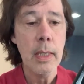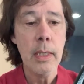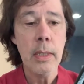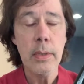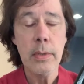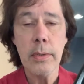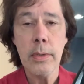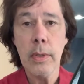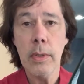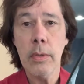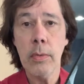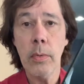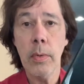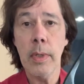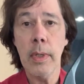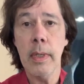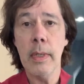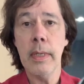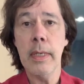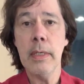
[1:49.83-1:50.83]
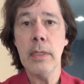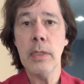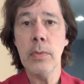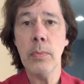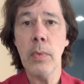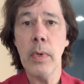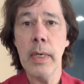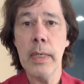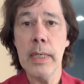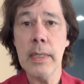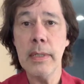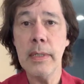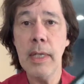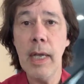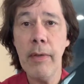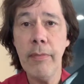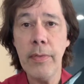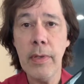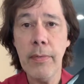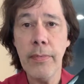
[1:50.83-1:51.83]
So this one is
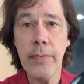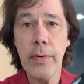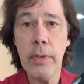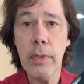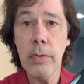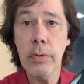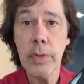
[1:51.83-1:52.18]
definitely for you